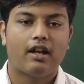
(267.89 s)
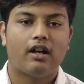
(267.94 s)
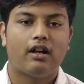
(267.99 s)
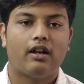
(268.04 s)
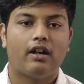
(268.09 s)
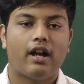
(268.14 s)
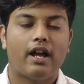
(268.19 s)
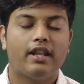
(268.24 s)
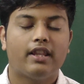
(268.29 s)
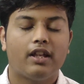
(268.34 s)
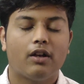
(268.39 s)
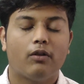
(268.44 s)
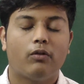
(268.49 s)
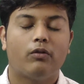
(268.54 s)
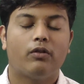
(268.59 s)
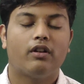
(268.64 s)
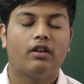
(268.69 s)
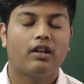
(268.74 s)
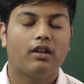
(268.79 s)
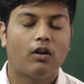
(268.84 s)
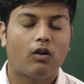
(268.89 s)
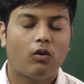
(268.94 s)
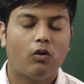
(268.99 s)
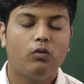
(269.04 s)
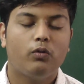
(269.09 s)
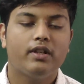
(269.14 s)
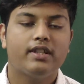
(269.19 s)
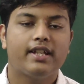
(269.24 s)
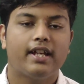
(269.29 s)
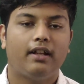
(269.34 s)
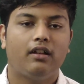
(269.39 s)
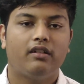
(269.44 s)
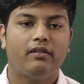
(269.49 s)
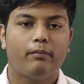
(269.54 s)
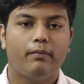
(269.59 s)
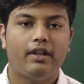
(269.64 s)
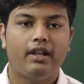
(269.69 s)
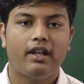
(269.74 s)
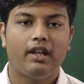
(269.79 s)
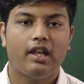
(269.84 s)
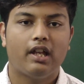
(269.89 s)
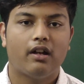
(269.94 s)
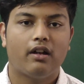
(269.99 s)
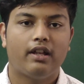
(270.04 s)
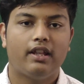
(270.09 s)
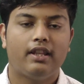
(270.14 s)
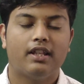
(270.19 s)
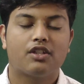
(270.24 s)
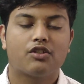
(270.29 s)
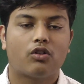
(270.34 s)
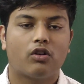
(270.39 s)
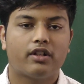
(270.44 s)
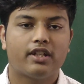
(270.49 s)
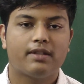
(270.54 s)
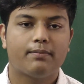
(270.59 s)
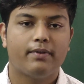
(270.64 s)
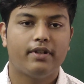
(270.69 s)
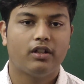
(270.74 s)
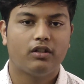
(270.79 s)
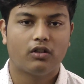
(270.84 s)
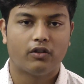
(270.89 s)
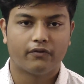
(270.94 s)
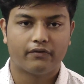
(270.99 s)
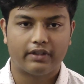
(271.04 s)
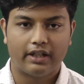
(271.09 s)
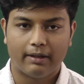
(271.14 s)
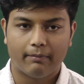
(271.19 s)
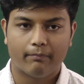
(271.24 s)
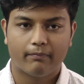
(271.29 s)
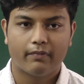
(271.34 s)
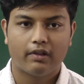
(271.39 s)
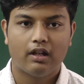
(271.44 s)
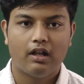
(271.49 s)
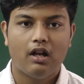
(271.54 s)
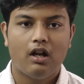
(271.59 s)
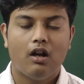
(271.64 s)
and they would always help me in the shortest period of time.